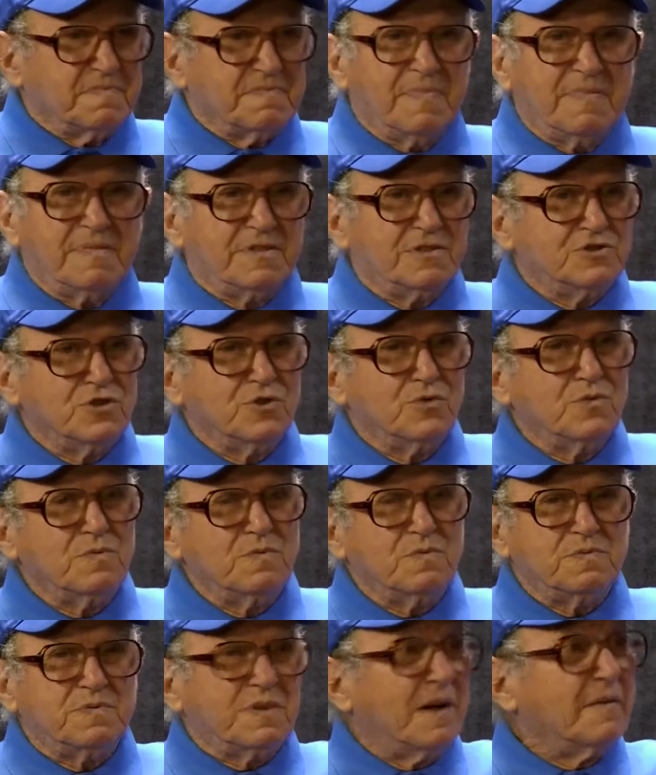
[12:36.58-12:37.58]

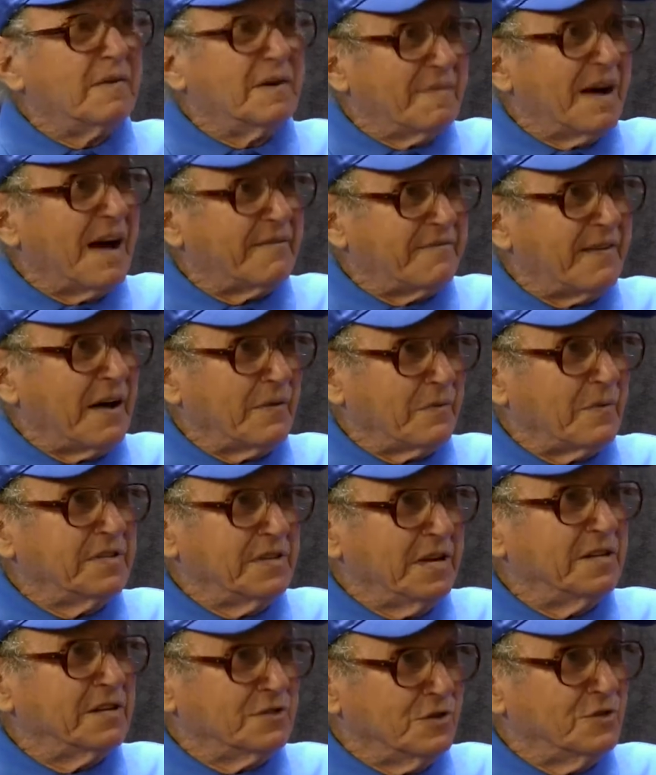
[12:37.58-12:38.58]
new, as a matter of fact, we
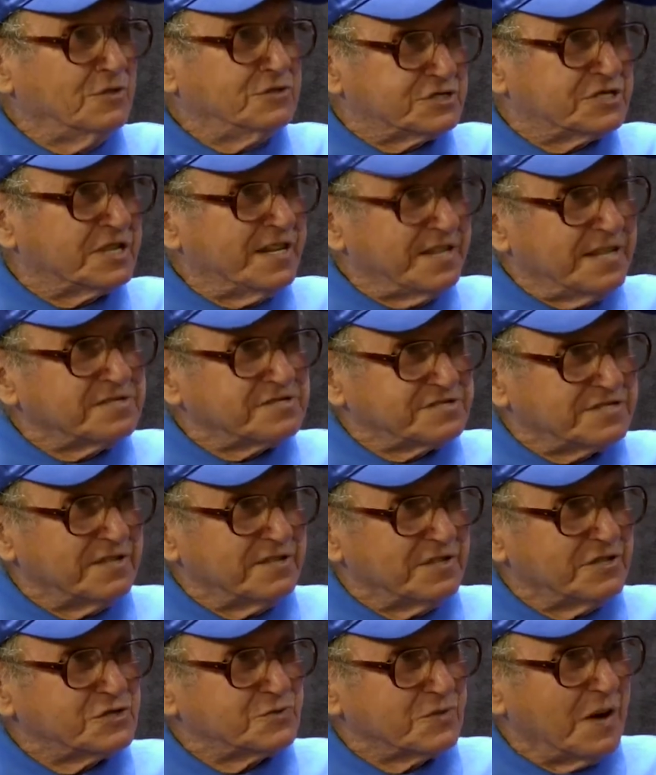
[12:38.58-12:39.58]
need a new senior
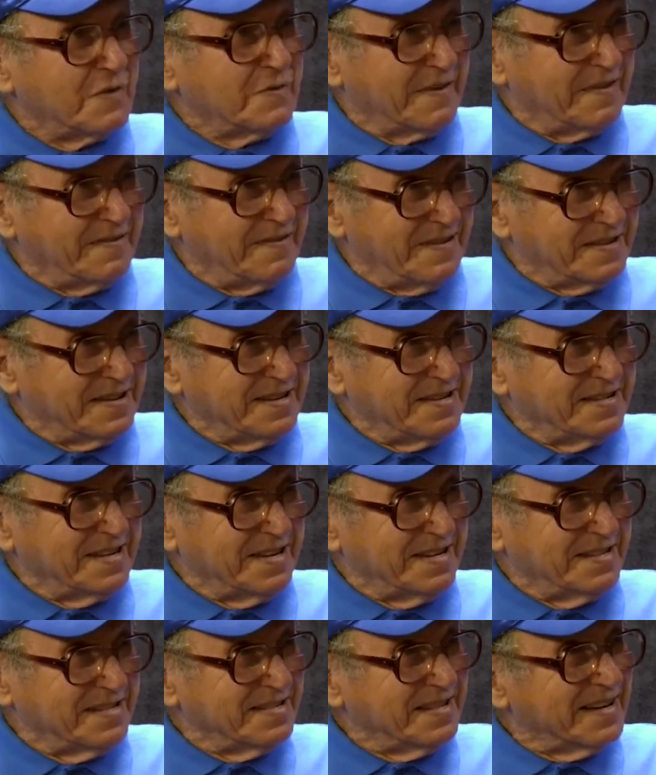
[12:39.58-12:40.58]
center is what we really
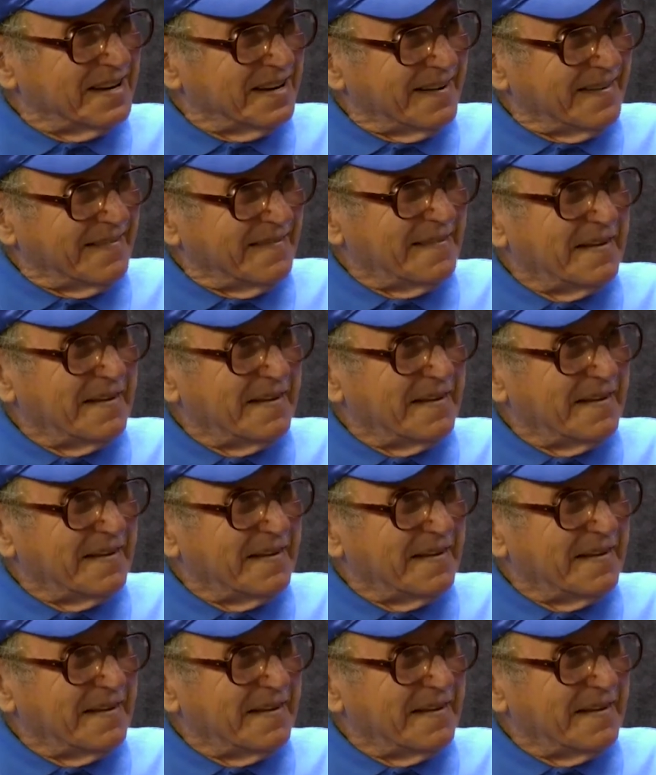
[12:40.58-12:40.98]
need in there.